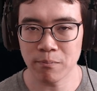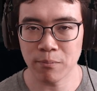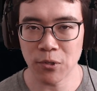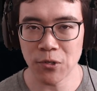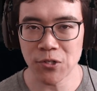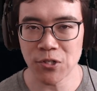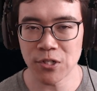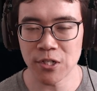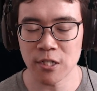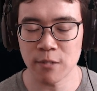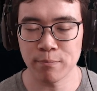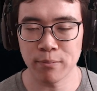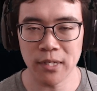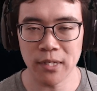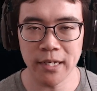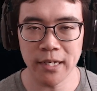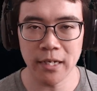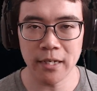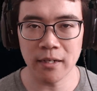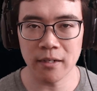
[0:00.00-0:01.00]
Person just
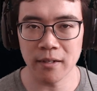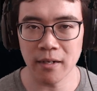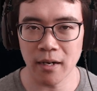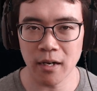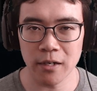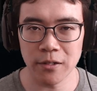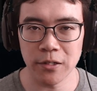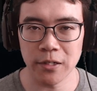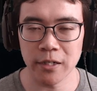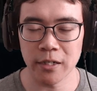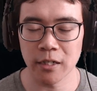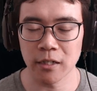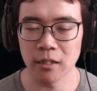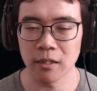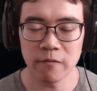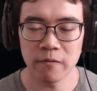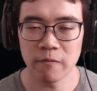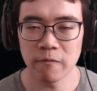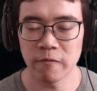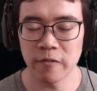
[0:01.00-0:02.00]
playing on
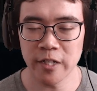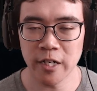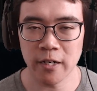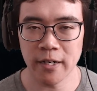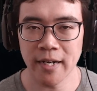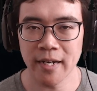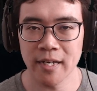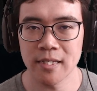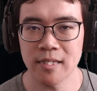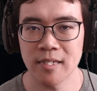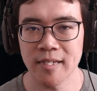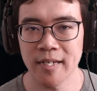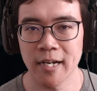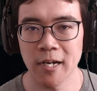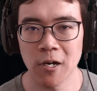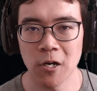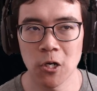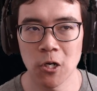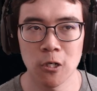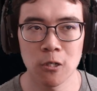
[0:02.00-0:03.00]
their VR headset at
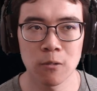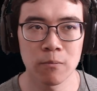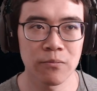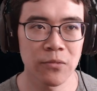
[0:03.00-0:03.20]
home,